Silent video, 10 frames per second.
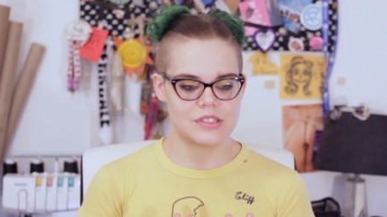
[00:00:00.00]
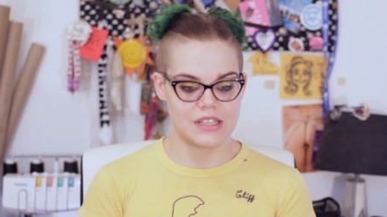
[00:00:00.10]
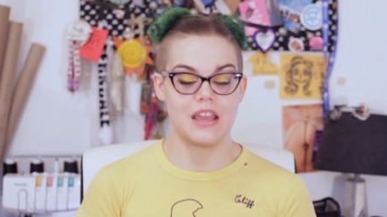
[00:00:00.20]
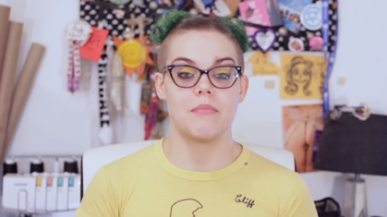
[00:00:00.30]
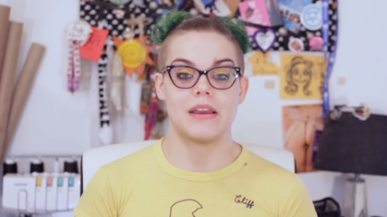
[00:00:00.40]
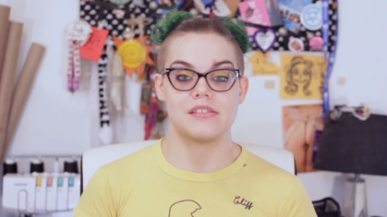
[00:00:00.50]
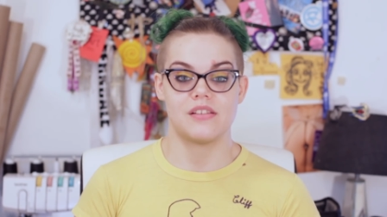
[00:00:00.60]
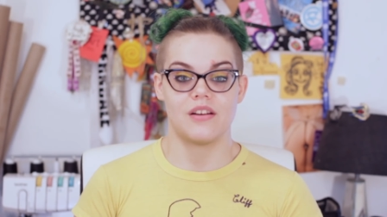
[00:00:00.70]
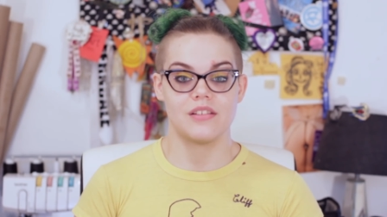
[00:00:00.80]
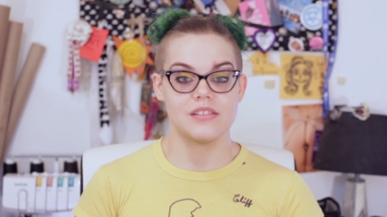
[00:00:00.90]
singing my
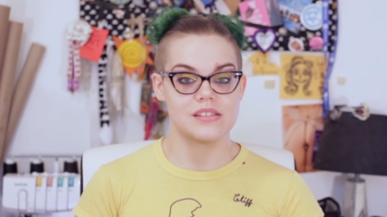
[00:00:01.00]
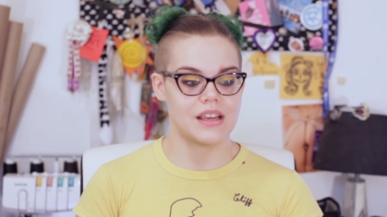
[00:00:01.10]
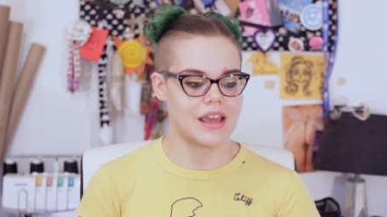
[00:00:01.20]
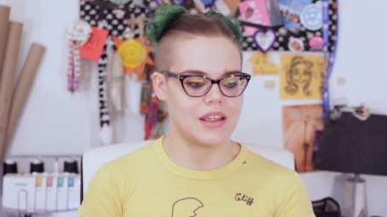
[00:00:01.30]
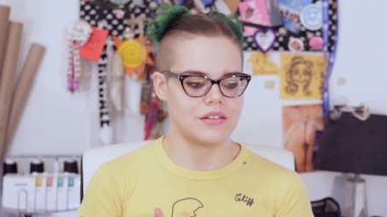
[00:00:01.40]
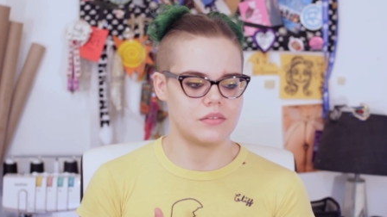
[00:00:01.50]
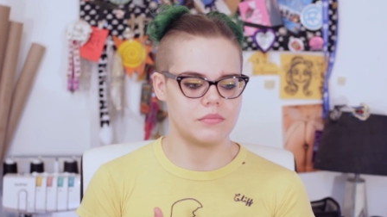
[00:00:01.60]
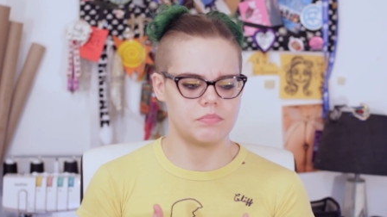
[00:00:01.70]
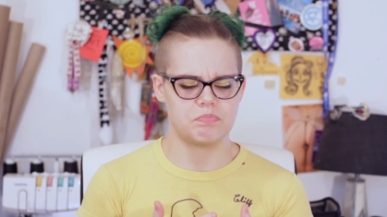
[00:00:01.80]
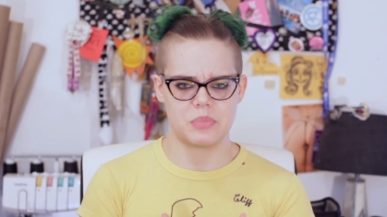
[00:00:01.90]
songs and
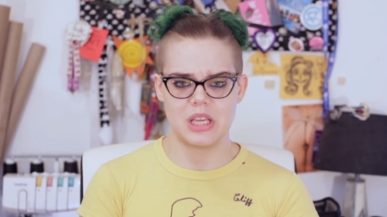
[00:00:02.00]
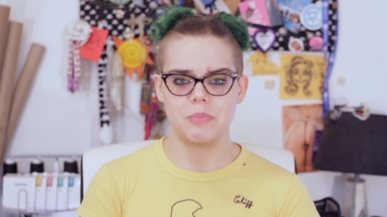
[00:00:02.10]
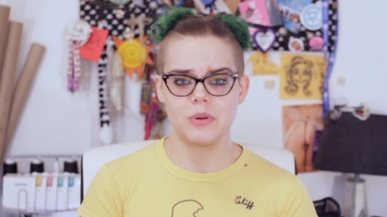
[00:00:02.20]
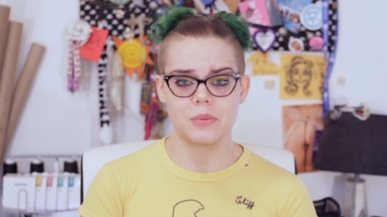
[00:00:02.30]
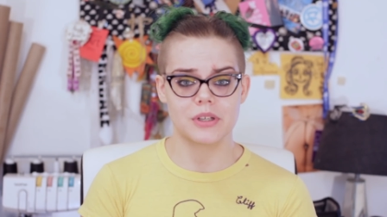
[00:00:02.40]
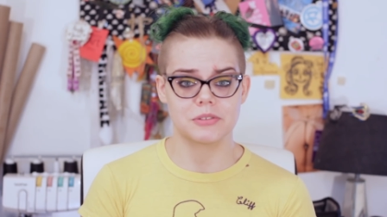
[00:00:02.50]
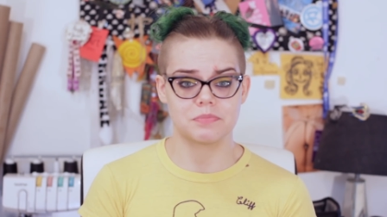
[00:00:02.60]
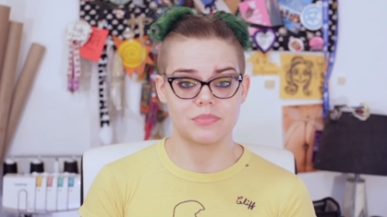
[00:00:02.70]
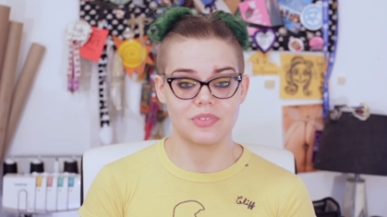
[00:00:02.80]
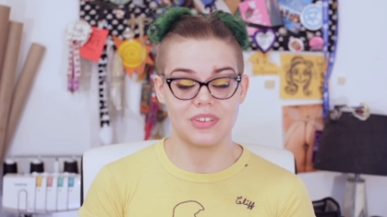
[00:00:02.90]
people
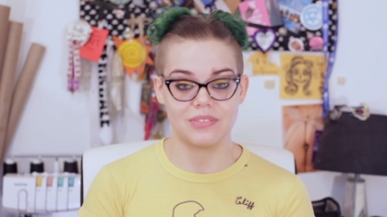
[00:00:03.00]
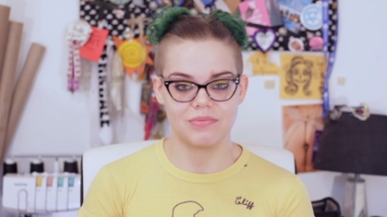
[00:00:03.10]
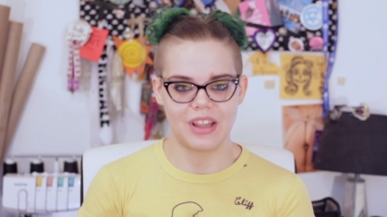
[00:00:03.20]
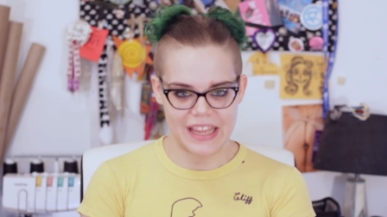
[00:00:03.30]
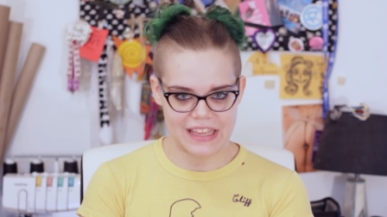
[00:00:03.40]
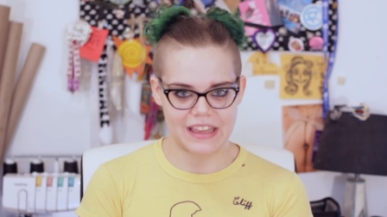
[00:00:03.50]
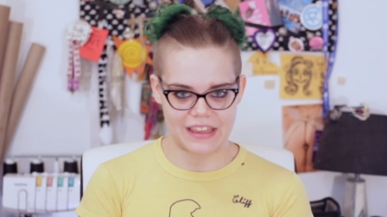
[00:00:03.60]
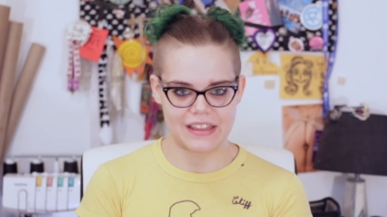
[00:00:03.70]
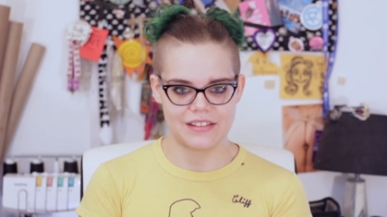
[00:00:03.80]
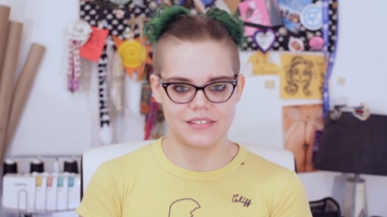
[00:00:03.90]
were liking
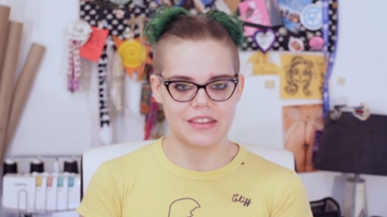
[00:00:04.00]
it.